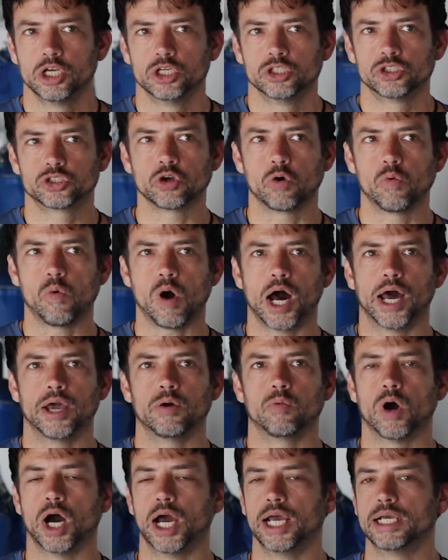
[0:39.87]
So why?
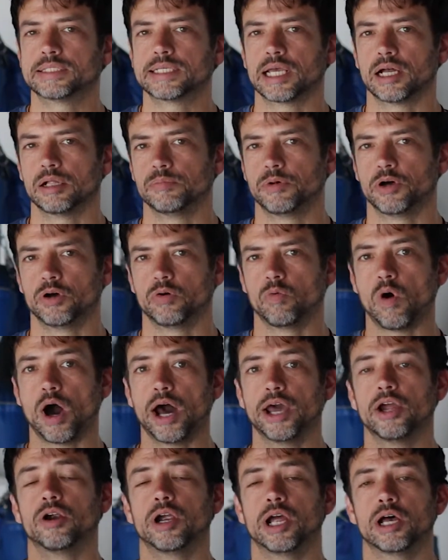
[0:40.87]
Why
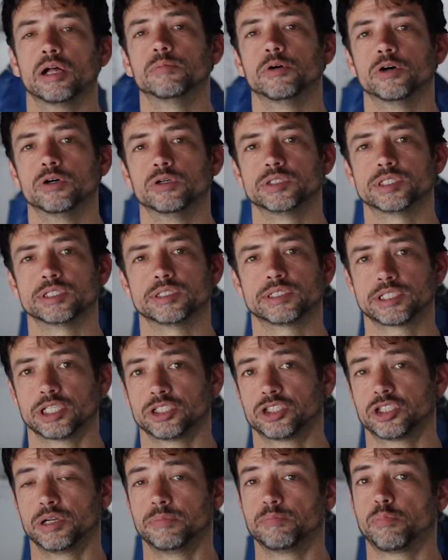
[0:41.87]
are elbows
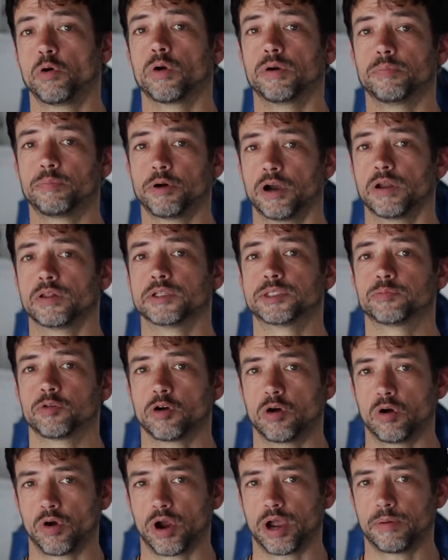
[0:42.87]
such an important part of this
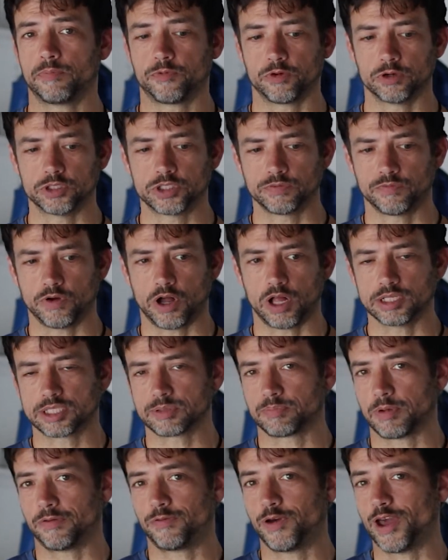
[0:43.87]
program? First of all,
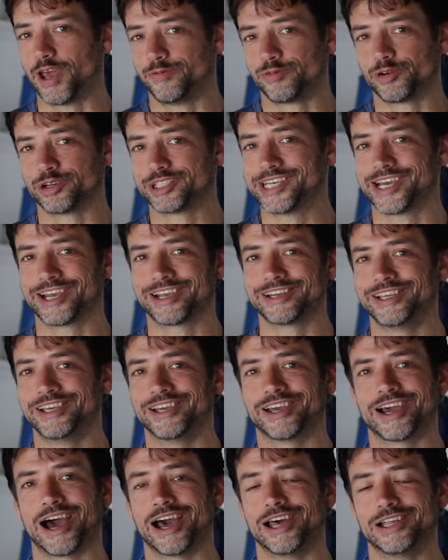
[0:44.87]
it's my favorite
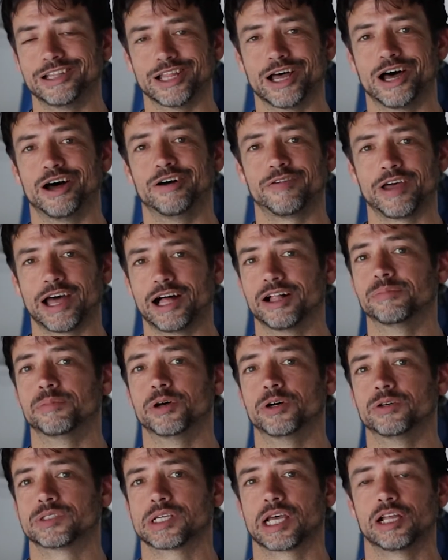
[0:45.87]
technique. I love
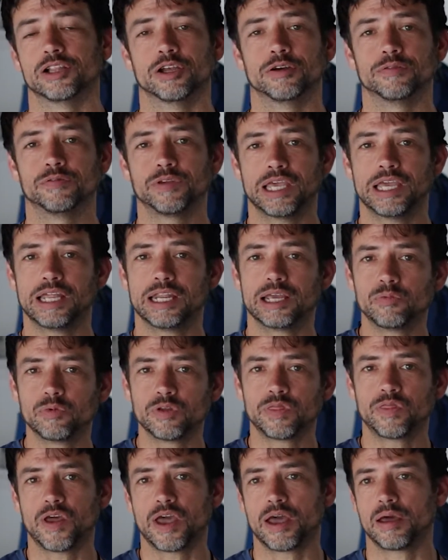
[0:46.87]
elbows. I love hitting
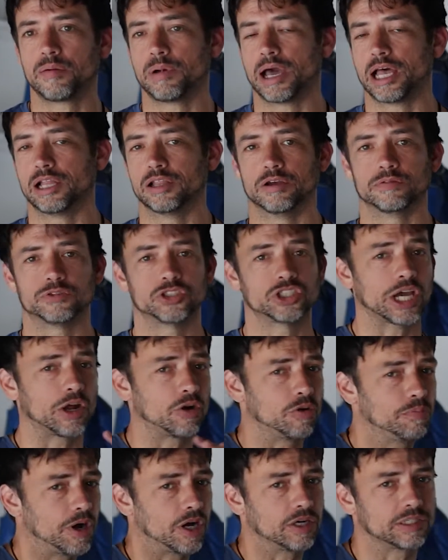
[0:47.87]
with them. I love
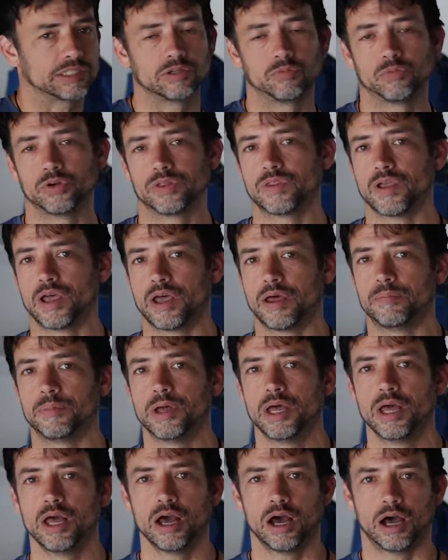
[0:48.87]
shadow boxing with them.
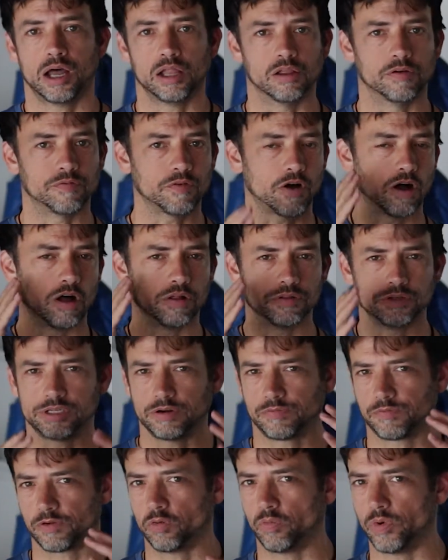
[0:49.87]
I love all the
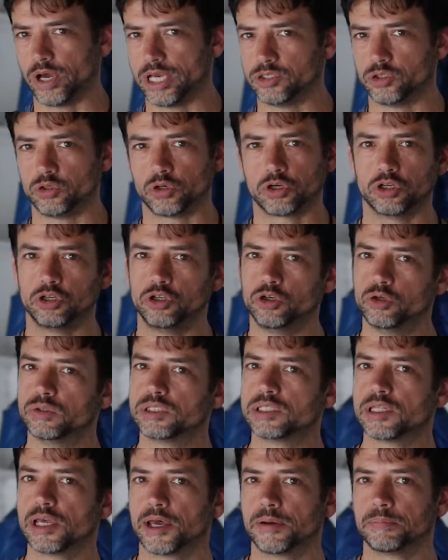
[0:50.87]
different ways you can
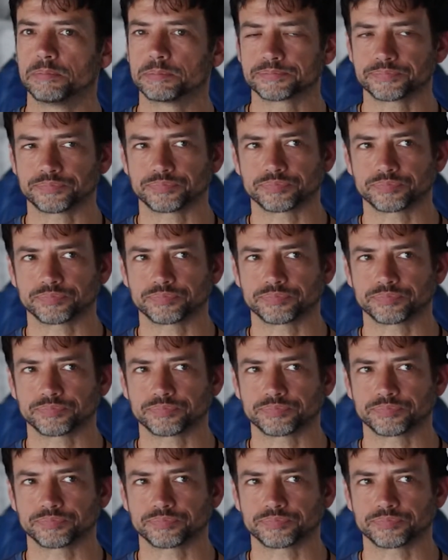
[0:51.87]
use them.